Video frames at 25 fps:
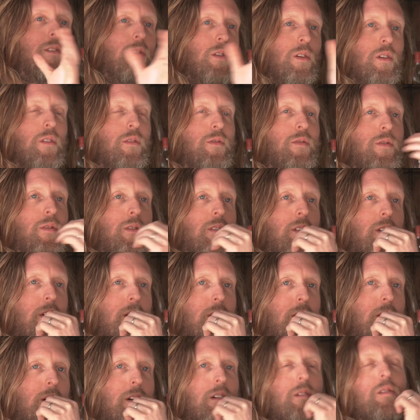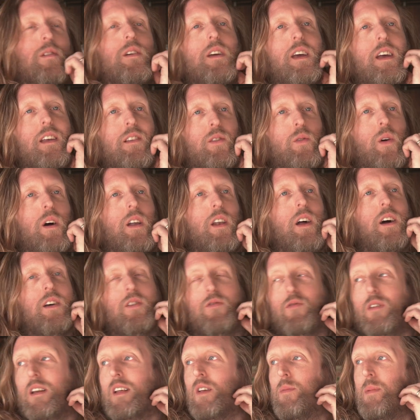sort of it's quite
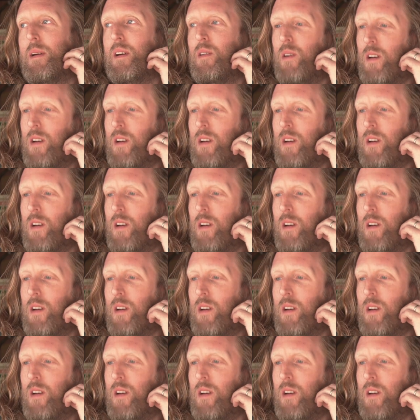nice, really. It's been